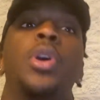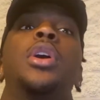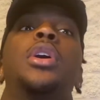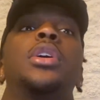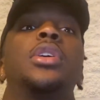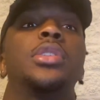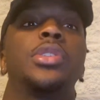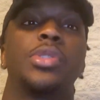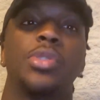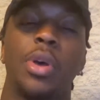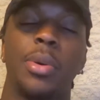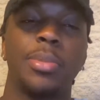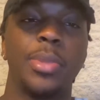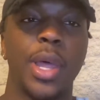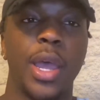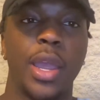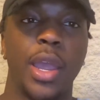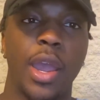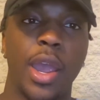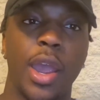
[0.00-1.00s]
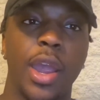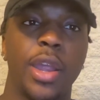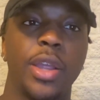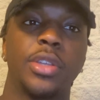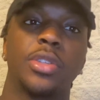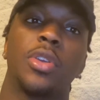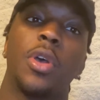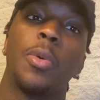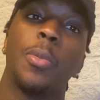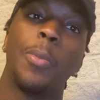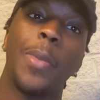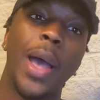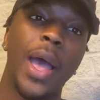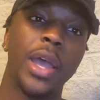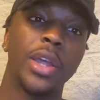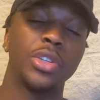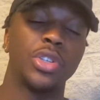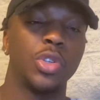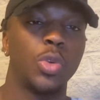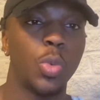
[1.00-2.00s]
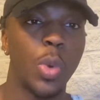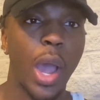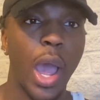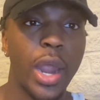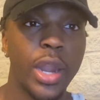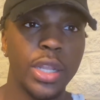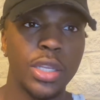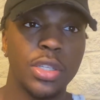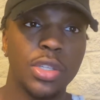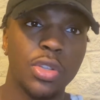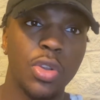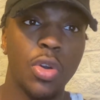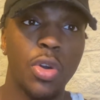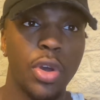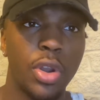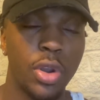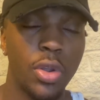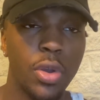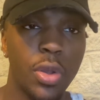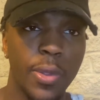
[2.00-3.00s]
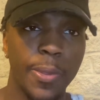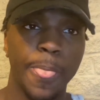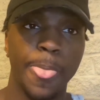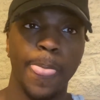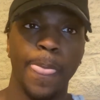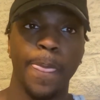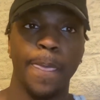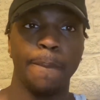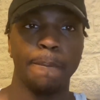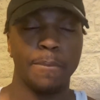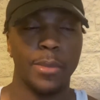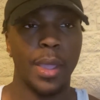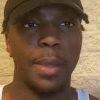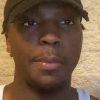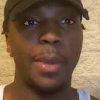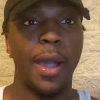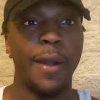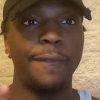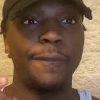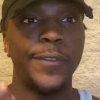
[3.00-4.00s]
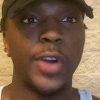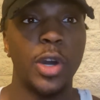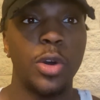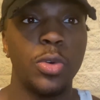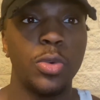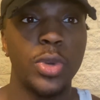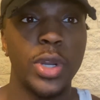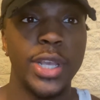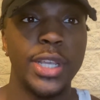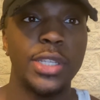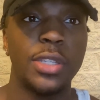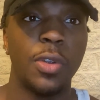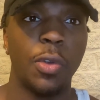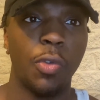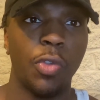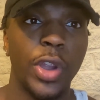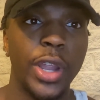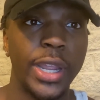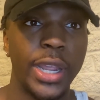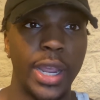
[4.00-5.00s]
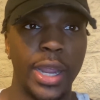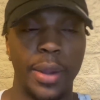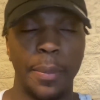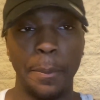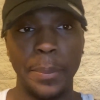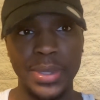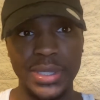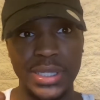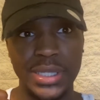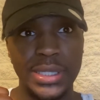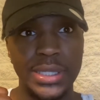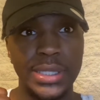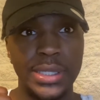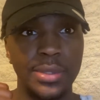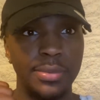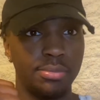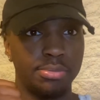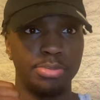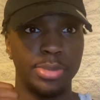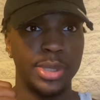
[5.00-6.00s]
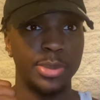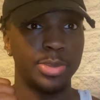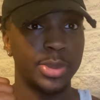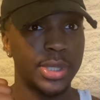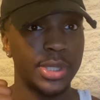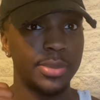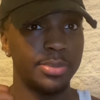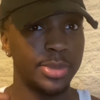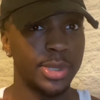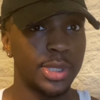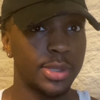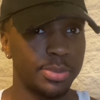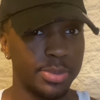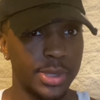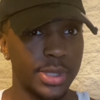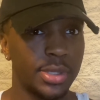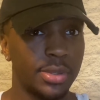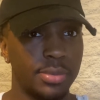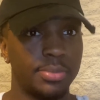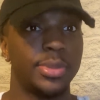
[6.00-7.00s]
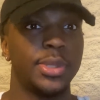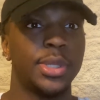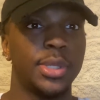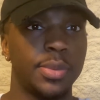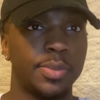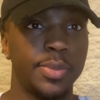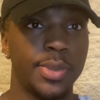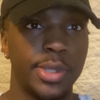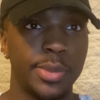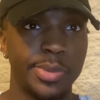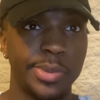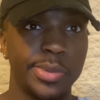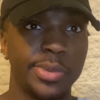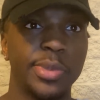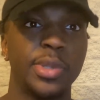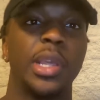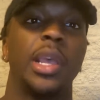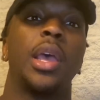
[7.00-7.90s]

So I'm like, all right. So mind you, while this is going on, my phone is ringing. Bzz, bzz, bzz, bzz, bzz, bzz, bzz, bzz.